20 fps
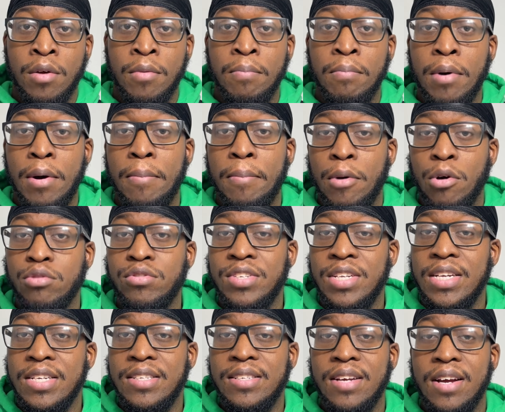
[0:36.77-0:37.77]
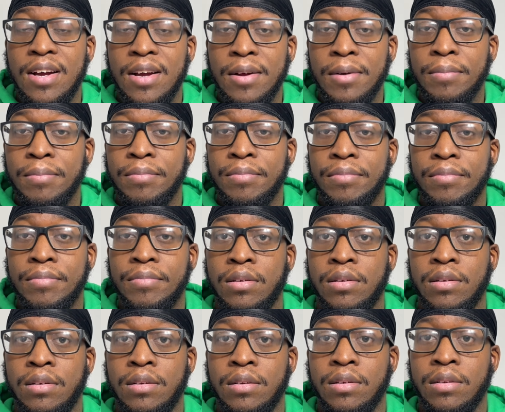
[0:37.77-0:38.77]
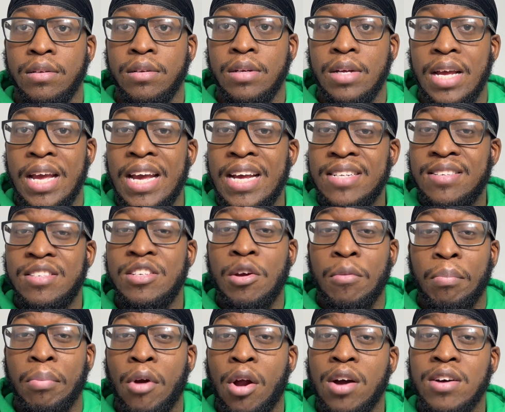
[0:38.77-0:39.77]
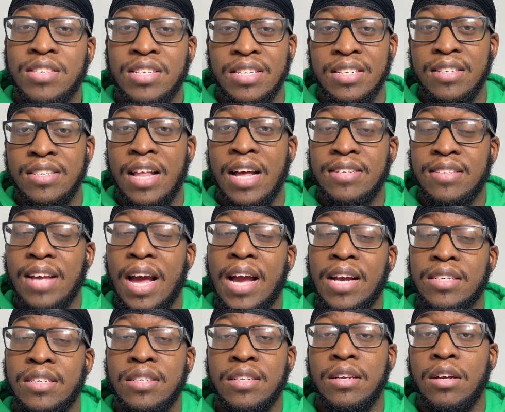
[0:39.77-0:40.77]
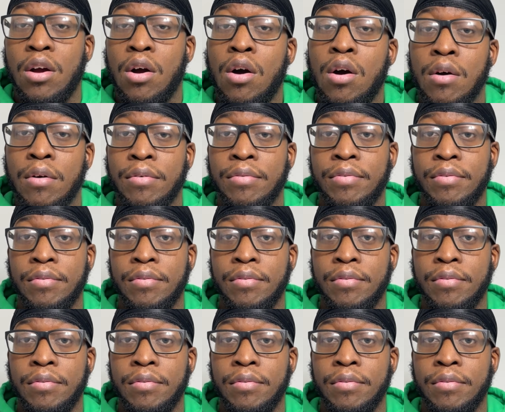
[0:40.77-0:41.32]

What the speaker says: But most of the time, it's your process that's actually off.